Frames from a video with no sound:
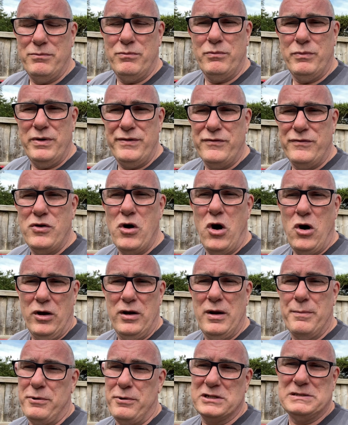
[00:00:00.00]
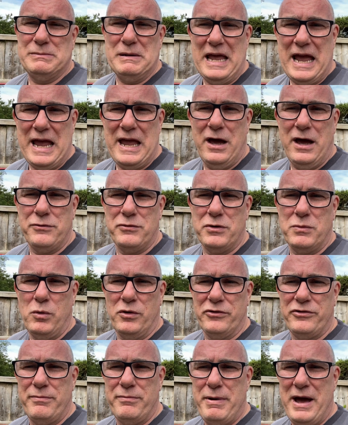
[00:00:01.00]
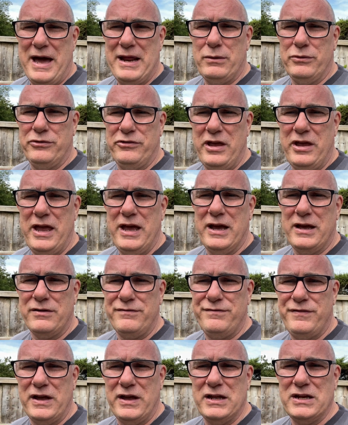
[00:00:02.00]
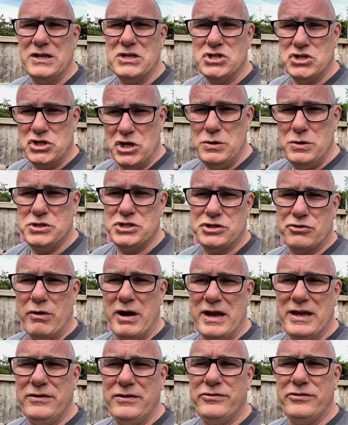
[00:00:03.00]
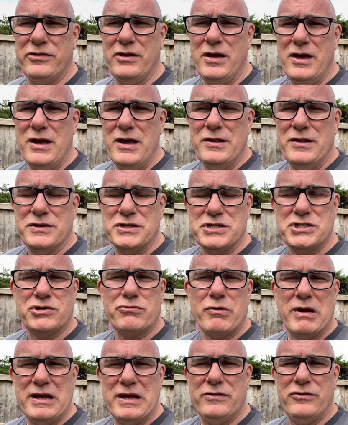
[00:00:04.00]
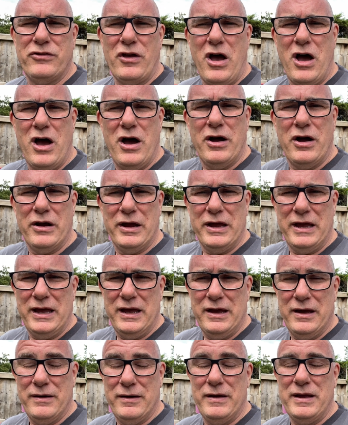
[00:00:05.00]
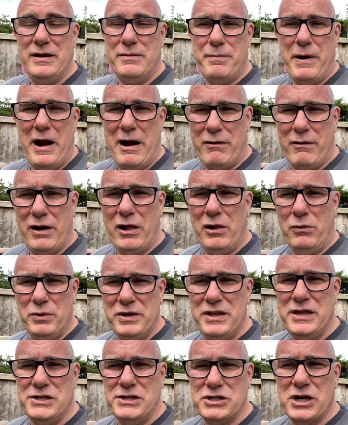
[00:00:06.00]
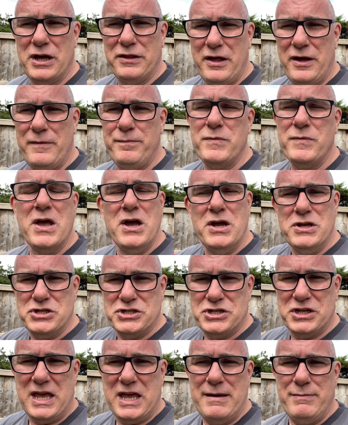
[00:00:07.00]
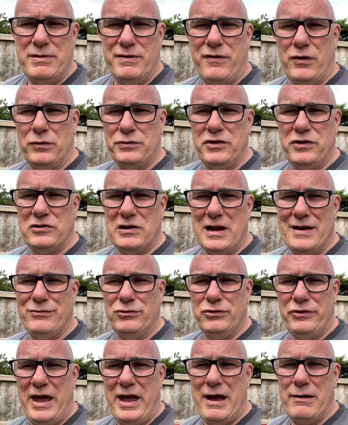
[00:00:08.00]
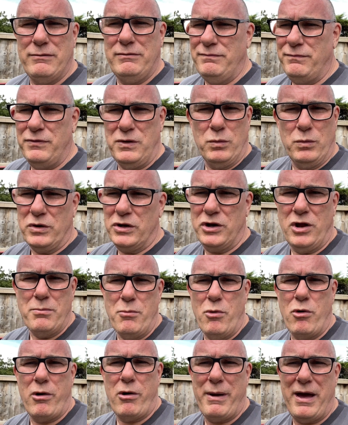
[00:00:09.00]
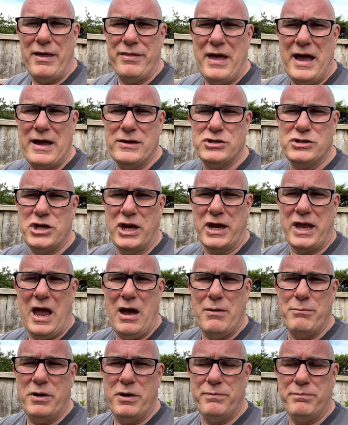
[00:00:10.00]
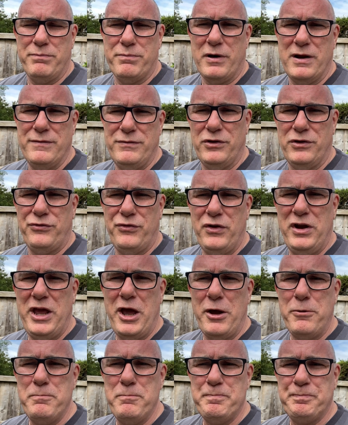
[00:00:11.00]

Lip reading: We've got approximately 800 watts of panels here configured in two strings. The strings are in parallel with each other just to keep the voltage level down. If you want to know more about that, check out my previous video.